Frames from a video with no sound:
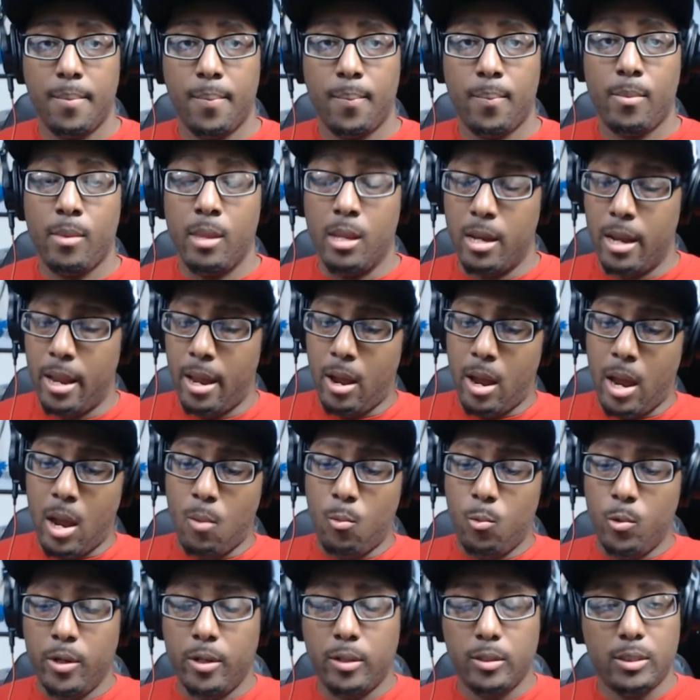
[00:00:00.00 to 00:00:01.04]
Now, I
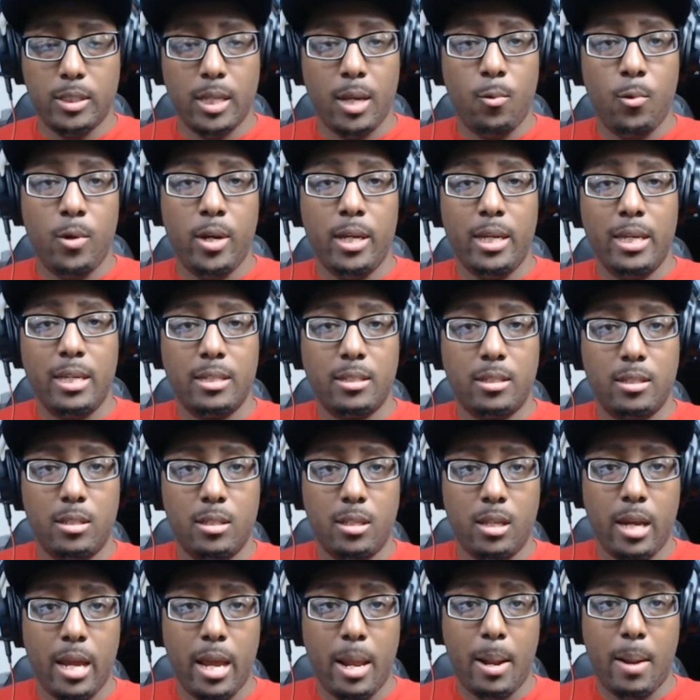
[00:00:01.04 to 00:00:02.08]
will say, when it gets
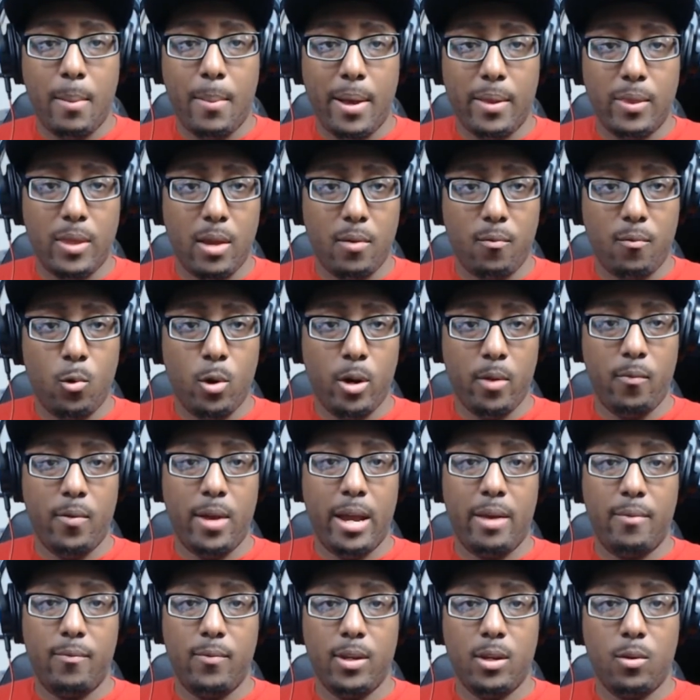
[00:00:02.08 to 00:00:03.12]
to about that
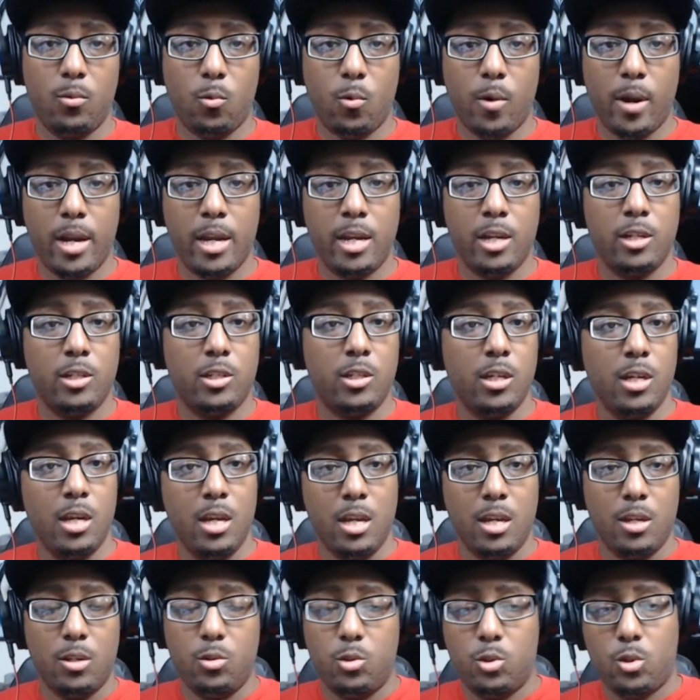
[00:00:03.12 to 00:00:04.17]
45 feet range,
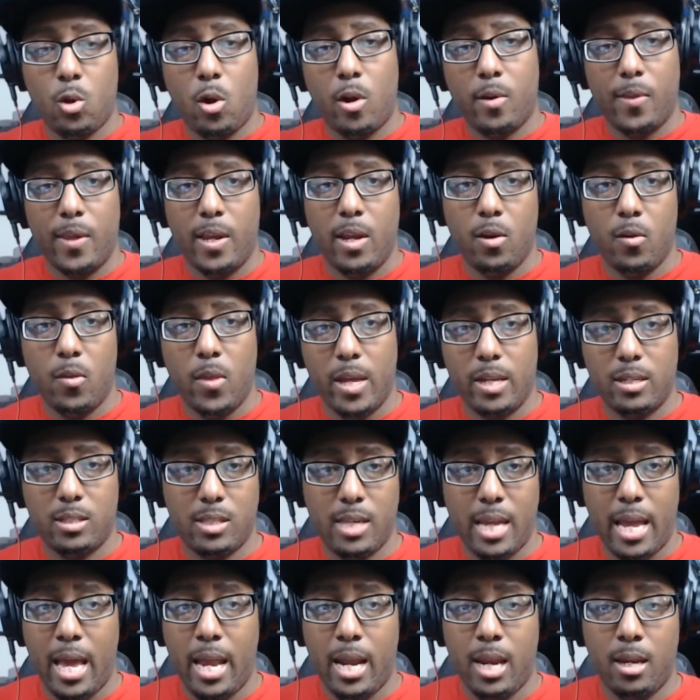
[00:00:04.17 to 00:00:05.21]
you start to hear that
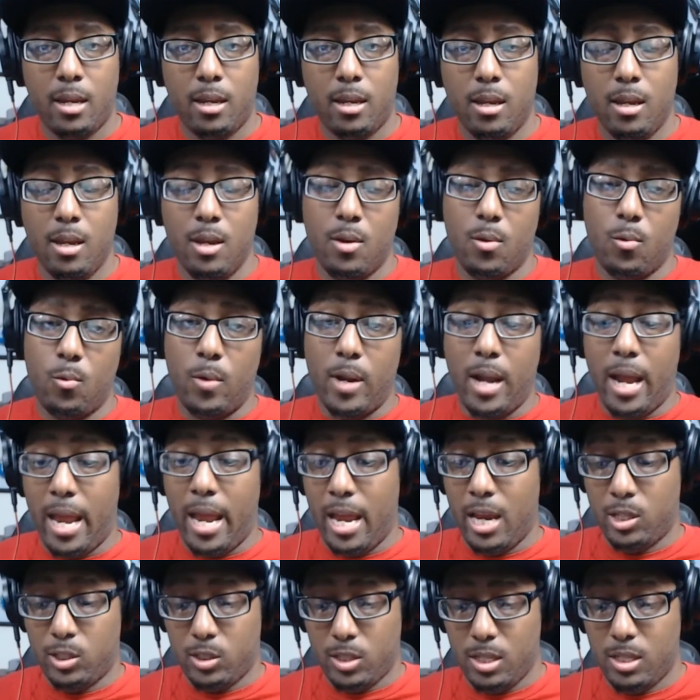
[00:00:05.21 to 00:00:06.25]
static. When I
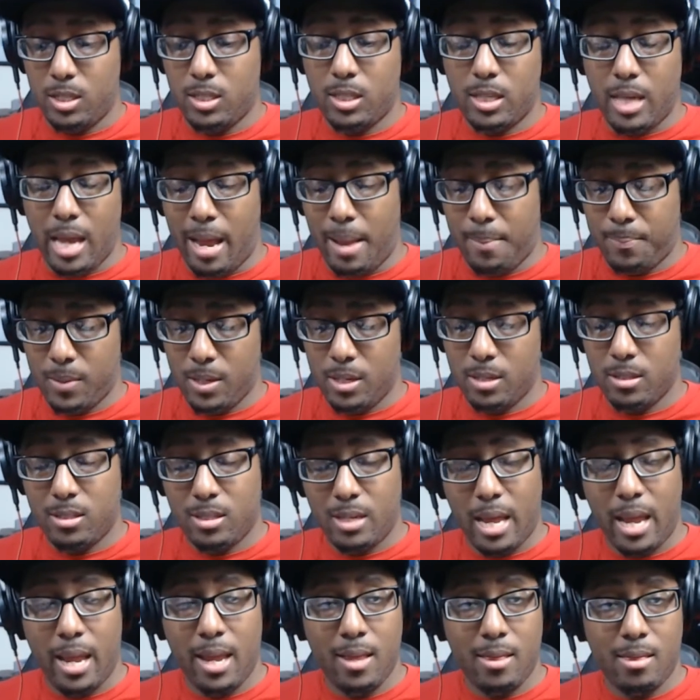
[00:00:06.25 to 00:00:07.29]
actually stopped and
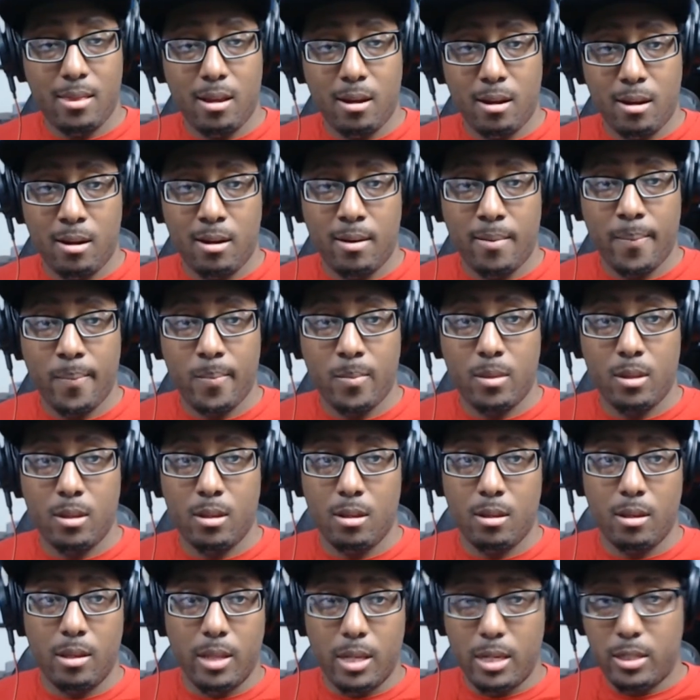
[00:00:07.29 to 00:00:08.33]
stayed there,
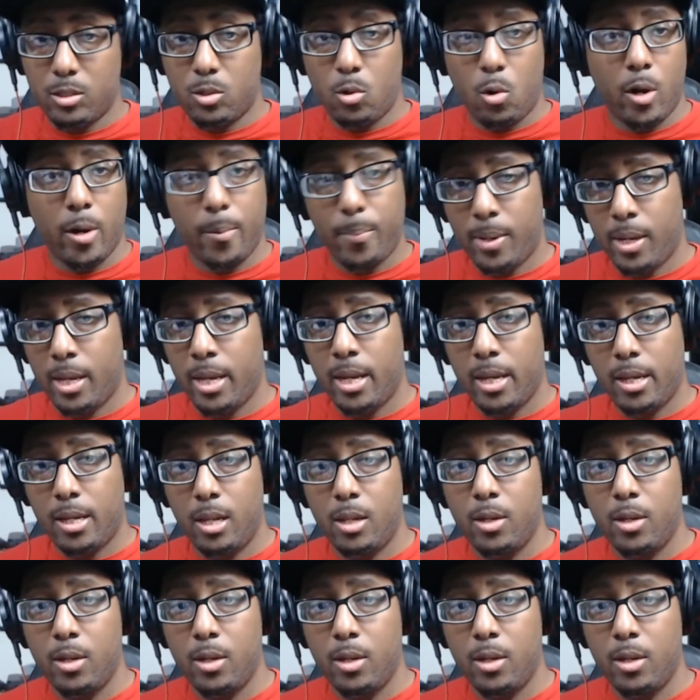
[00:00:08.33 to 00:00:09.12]
they started playing clear